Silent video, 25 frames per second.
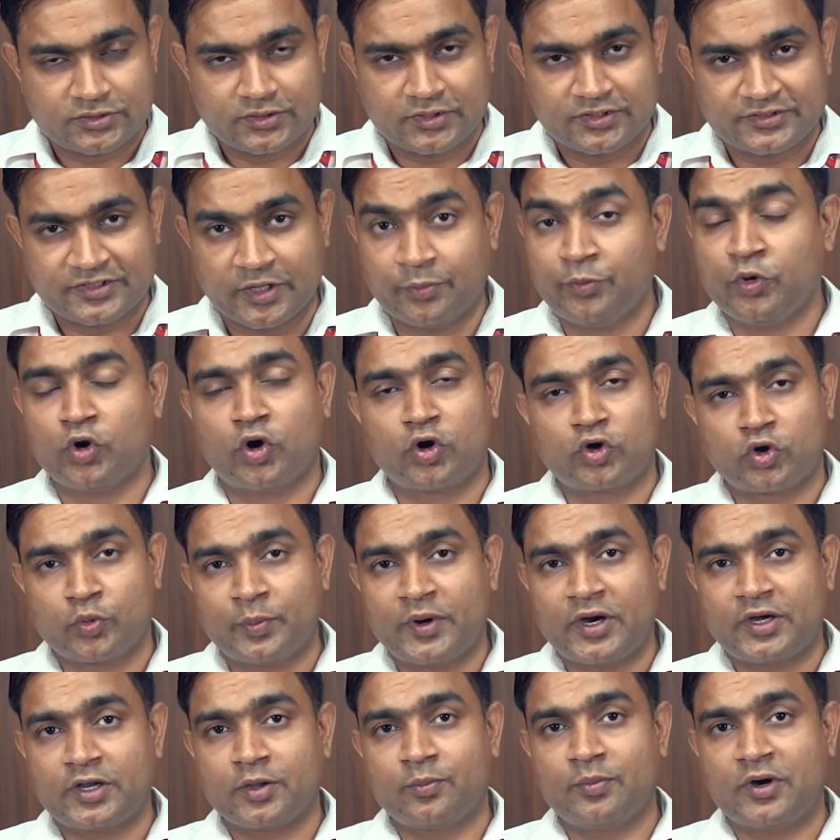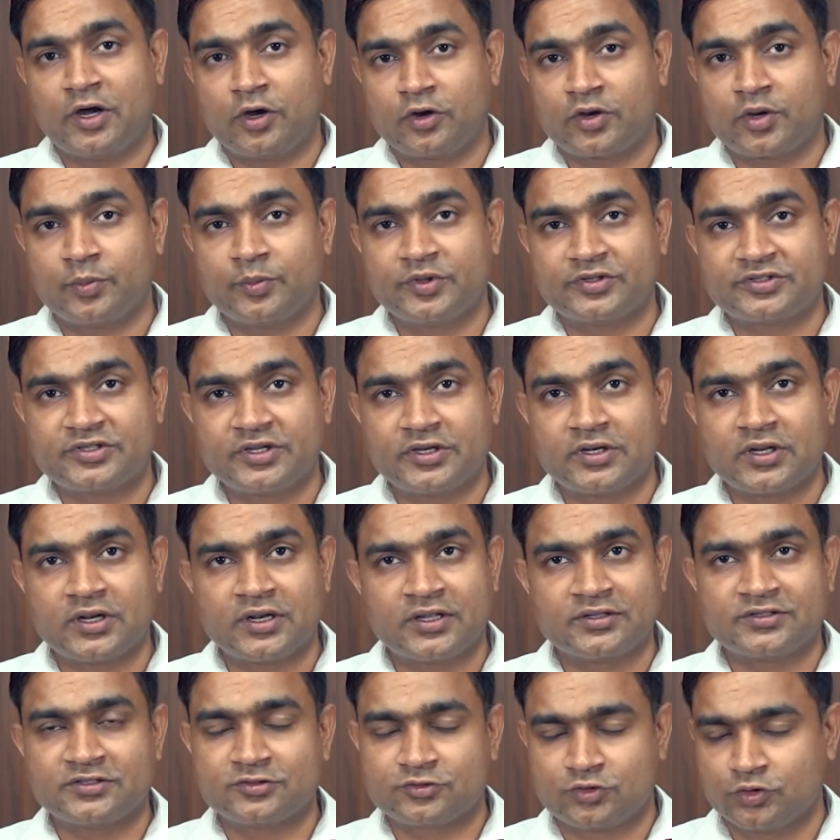semi-automatic biochemistry
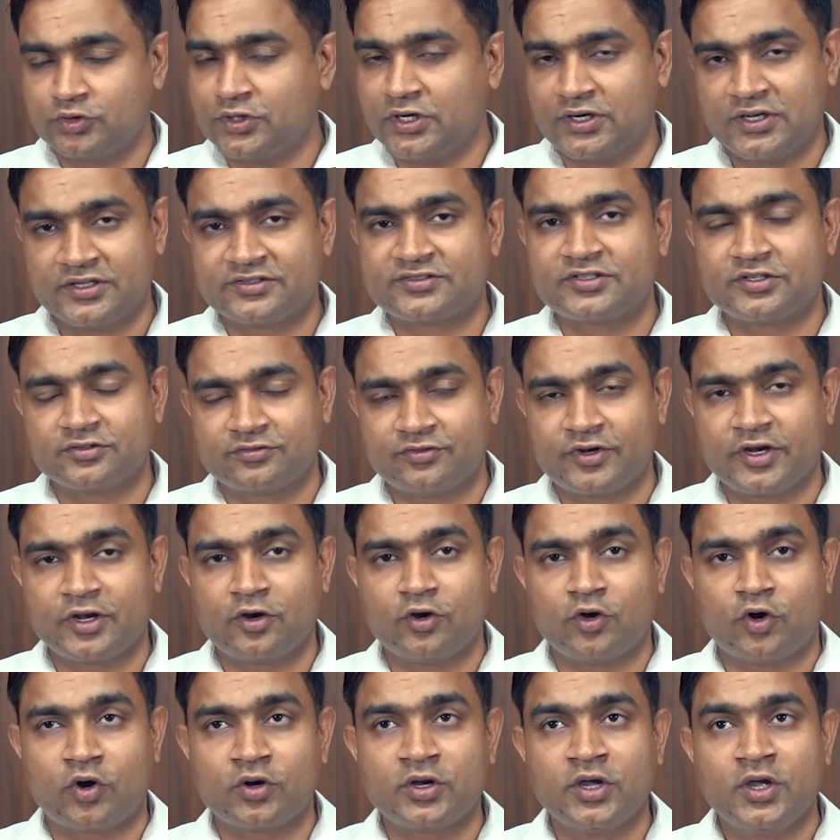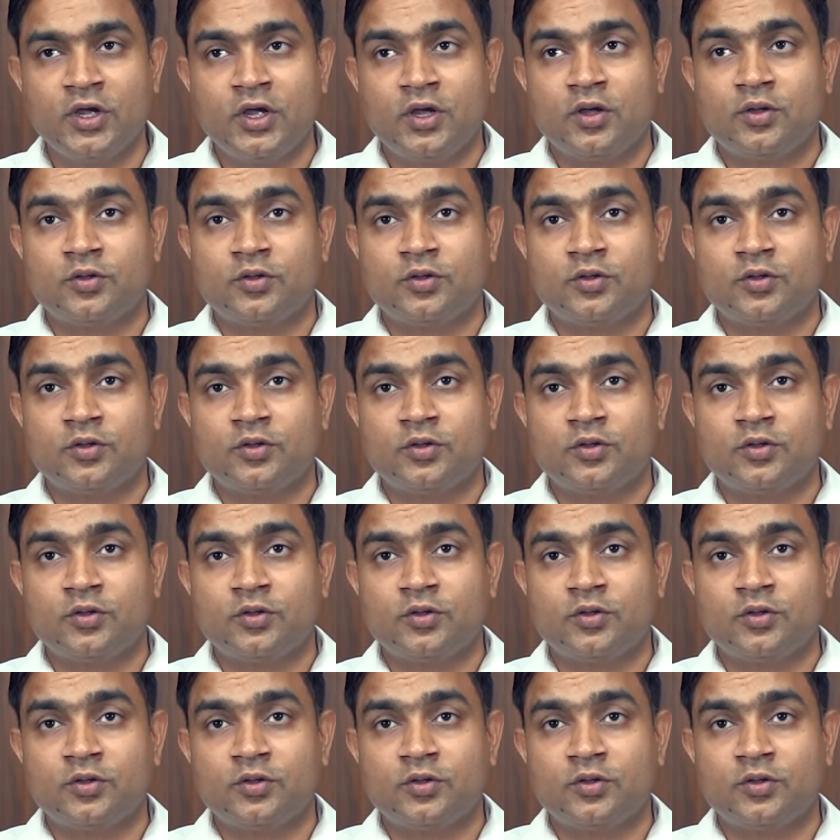analyzer. So the list is very long.